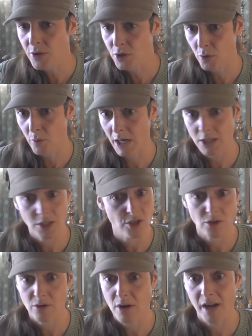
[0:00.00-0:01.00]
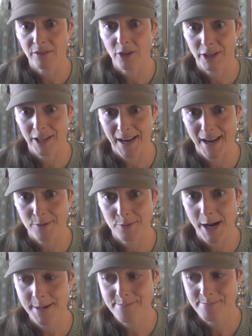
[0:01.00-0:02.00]
the direction you're not looking at,
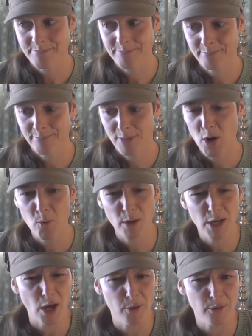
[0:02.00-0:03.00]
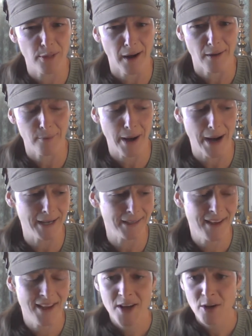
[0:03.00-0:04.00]
right? Who would go right. there, right?
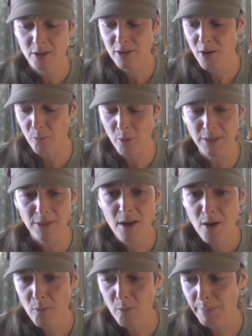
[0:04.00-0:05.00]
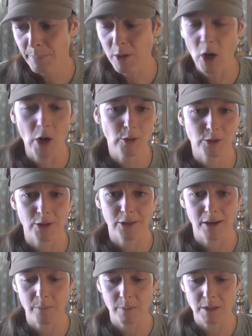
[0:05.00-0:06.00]
No, what what coach or
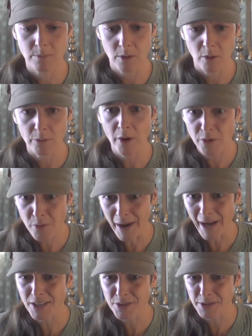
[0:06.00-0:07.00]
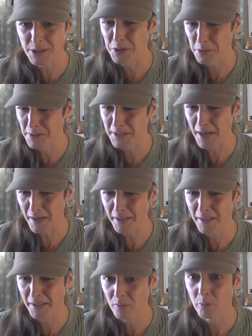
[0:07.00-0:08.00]
therapist would go, no, you actually do suck?
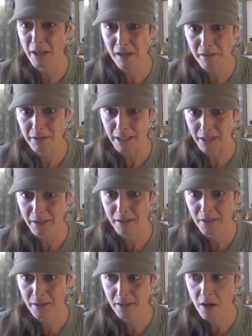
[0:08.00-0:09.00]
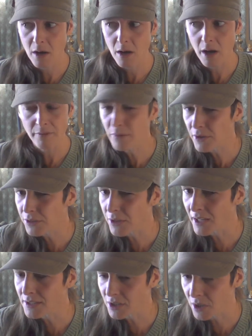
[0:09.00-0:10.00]
Really? Have you ever
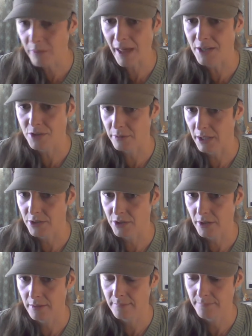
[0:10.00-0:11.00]
thought to go that direction?